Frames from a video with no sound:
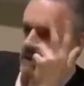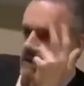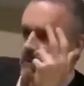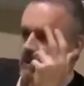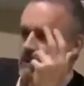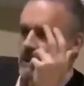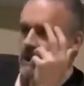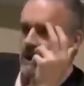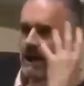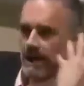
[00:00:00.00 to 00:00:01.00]
constantly was,
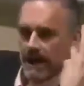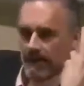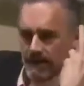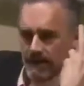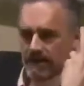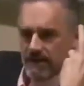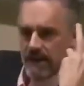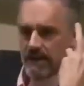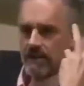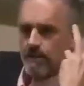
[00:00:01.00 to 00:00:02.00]
like, I had this
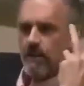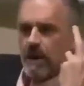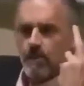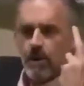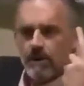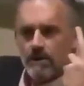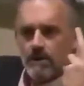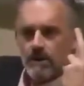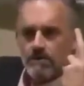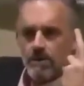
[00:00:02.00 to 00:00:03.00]
sense, I probably
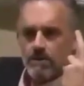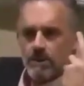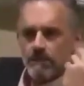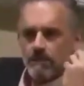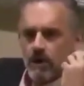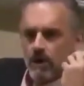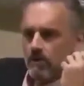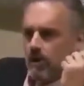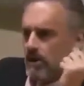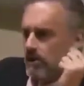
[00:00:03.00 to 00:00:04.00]
learned this mostly from
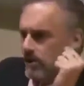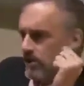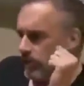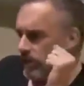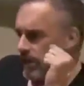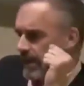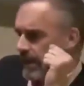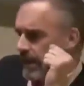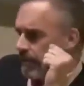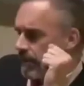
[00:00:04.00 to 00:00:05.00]
Carl Rogers, was
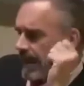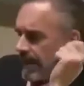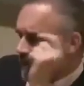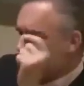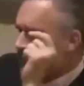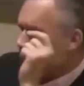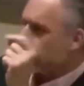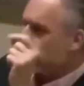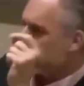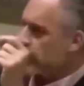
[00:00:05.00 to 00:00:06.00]
that if the
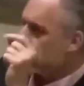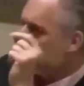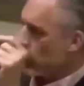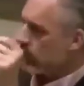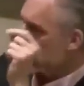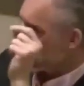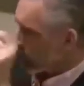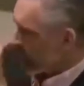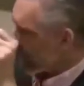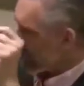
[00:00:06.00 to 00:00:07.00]
conversation wasn't